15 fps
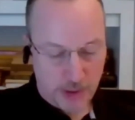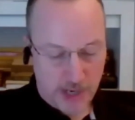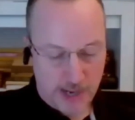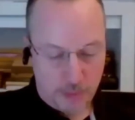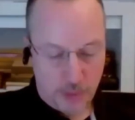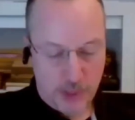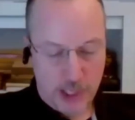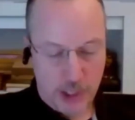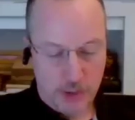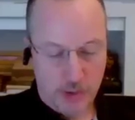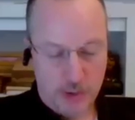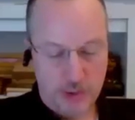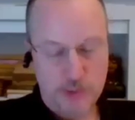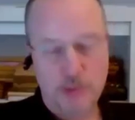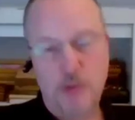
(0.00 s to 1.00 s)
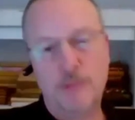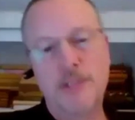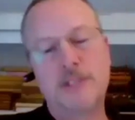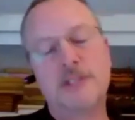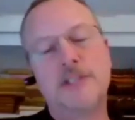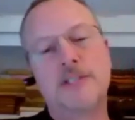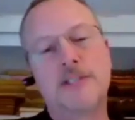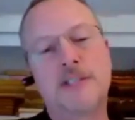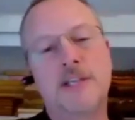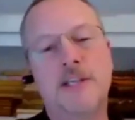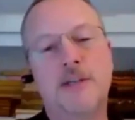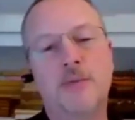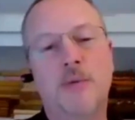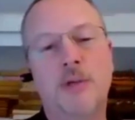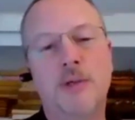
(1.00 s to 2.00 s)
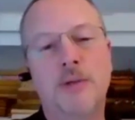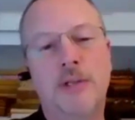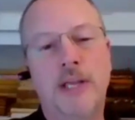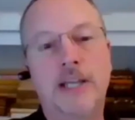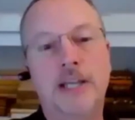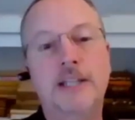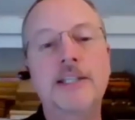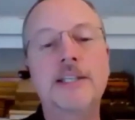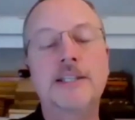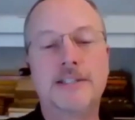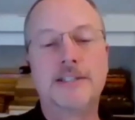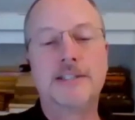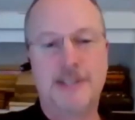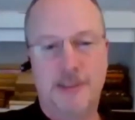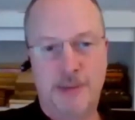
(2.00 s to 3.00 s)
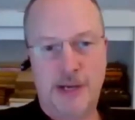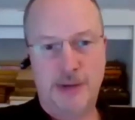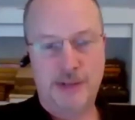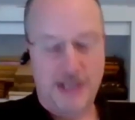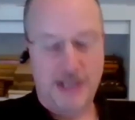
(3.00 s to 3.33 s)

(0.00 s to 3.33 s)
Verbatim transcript: about operating your own small business and what do you like least about